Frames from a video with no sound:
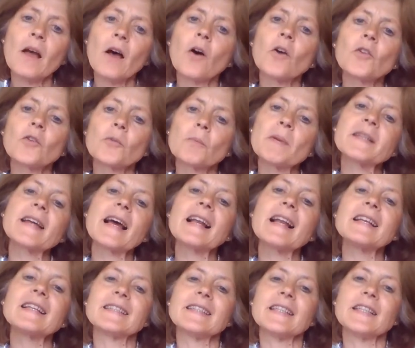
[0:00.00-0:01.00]

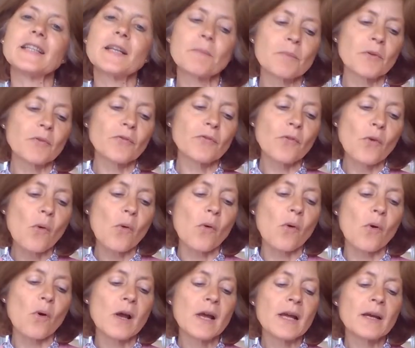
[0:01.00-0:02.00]
Hospitality, number
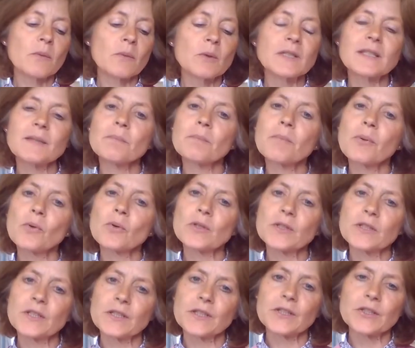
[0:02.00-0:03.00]
4, was
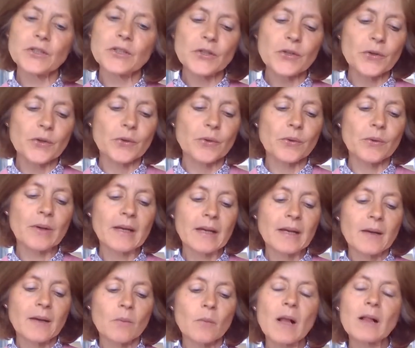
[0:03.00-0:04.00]
important too,
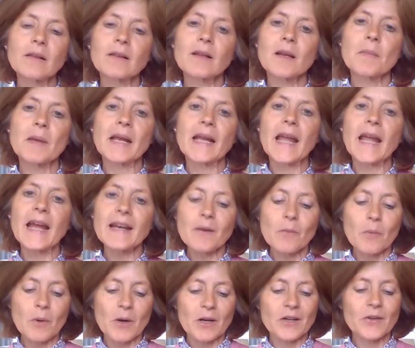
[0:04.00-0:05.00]
welcoming
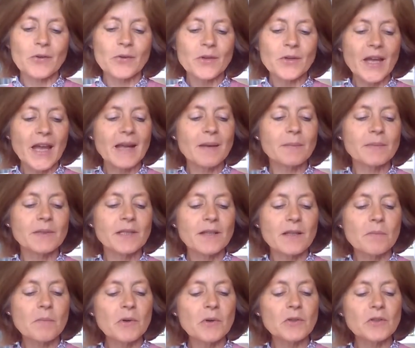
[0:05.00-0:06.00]
anyone who came to
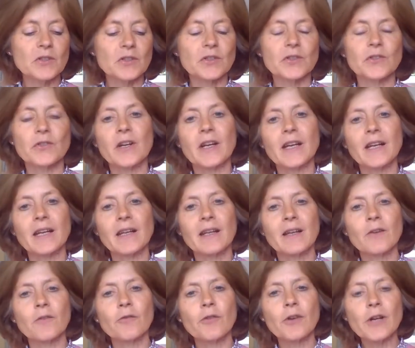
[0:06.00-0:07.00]
the monastery,
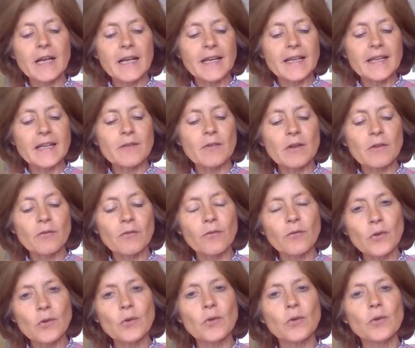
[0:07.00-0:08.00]
freely giving
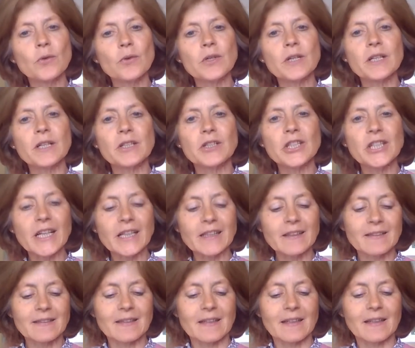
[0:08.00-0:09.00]
food and
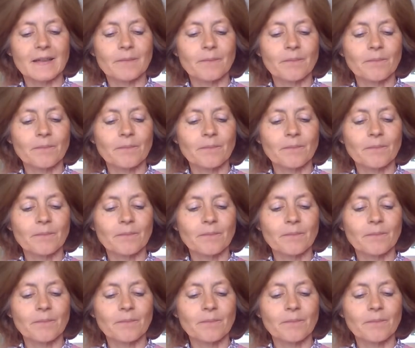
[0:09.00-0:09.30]
shelter.